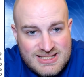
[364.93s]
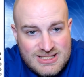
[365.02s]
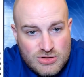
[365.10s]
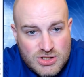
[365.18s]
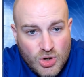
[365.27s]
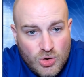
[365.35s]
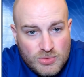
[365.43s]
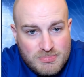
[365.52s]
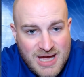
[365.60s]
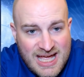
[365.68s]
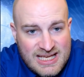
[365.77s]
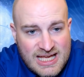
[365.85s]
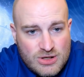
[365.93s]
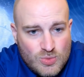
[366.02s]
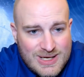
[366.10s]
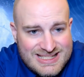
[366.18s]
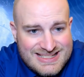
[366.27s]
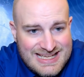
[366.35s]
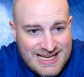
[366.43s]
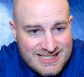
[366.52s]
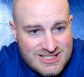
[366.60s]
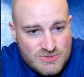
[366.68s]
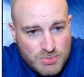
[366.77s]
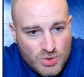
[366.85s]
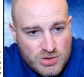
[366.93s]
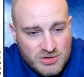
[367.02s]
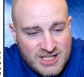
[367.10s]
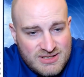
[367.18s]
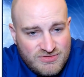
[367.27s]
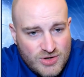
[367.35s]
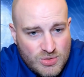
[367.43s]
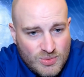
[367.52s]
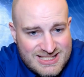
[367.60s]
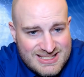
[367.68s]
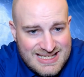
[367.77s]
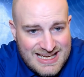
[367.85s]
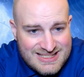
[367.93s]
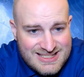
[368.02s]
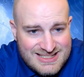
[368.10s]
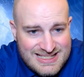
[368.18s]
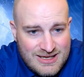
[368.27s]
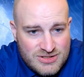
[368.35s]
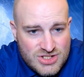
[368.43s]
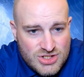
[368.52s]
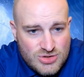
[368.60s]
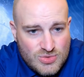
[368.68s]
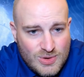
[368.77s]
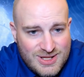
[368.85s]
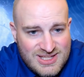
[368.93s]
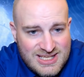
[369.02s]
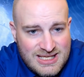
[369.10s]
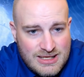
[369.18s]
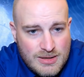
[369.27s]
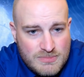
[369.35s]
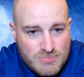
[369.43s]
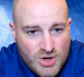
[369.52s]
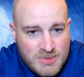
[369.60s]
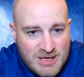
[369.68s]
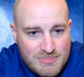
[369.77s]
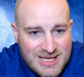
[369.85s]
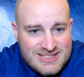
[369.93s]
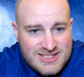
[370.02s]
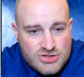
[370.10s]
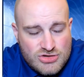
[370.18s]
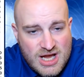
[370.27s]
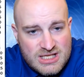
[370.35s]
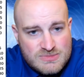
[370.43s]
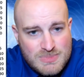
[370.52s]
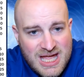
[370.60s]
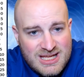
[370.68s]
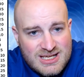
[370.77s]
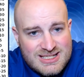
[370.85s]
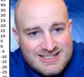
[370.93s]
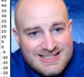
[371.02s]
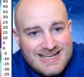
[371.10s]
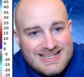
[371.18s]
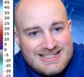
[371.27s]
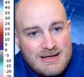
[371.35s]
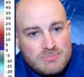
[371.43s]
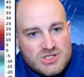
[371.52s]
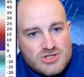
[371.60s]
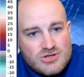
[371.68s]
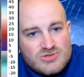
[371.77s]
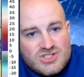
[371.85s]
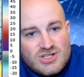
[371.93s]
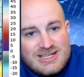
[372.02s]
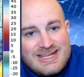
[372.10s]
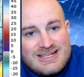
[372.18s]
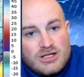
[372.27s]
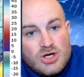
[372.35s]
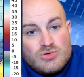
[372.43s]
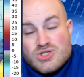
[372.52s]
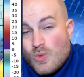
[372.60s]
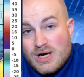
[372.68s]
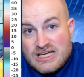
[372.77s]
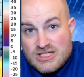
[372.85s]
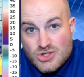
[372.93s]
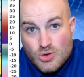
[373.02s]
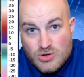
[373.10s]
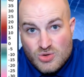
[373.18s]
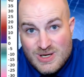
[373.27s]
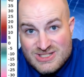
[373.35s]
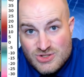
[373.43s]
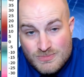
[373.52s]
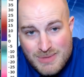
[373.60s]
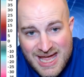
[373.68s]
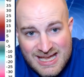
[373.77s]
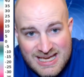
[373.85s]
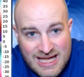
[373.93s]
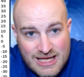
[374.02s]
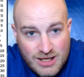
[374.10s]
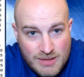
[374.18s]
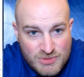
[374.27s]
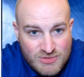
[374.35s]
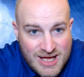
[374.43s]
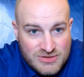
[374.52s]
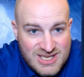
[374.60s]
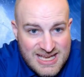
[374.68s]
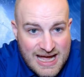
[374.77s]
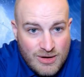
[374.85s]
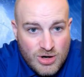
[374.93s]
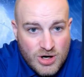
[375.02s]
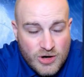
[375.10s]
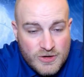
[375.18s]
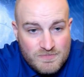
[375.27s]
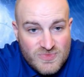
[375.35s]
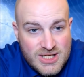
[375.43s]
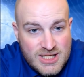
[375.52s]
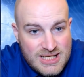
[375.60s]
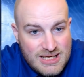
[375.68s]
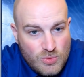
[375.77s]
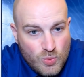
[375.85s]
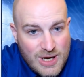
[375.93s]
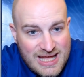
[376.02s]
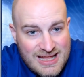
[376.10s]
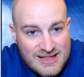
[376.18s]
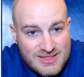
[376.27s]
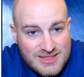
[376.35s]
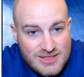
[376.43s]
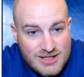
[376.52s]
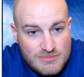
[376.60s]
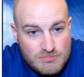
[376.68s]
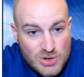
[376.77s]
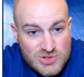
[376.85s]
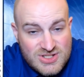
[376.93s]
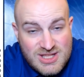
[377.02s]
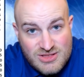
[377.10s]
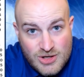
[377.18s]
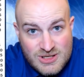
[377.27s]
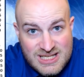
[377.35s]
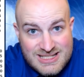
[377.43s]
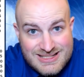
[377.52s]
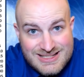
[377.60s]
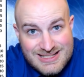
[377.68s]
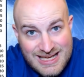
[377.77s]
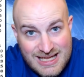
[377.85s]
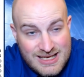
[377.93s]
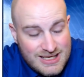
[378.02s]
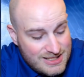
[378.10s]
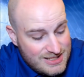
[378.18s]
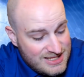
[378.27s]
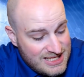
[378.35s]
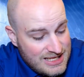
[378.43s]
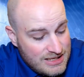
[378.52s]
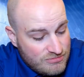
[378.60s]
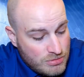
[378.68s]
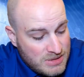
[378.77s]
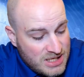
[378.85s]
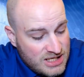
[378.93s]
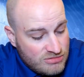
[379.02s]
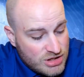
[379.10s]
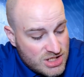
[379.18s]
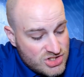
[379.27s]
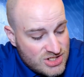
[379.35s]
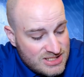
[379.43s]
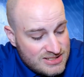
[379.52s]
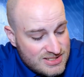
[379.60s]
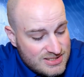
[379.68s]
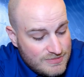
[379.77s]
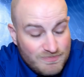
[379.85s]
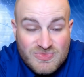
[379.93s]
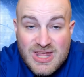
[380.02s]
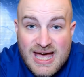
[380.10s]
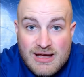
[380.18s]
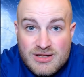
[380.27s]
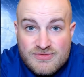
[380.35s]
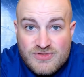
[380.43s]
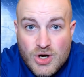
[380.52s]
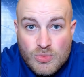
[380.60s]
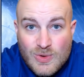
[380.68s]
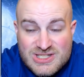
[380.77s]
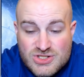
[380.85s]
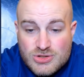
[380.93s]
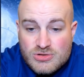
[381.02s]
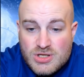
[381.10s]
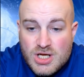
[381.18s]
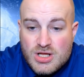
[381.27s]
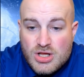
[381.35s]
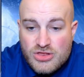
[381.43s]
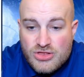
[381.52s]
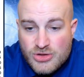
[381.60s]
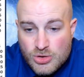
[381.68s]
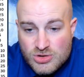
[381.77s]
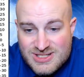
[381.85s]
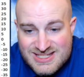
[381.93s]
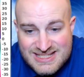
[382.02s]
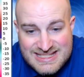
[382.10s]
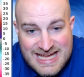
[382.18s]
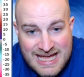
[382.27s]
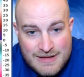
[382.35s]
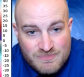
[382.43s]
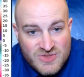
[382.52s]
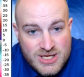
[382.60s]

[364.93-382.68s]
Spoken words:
cold, panhandle West Texas, borderland far west Texas, down to the Permian Basin, Trans-Pecos. Temperatures in the low 20s, northwestern panhandle up around Dalhart, with mostly 30s in the remaining regions on the far western third of the state.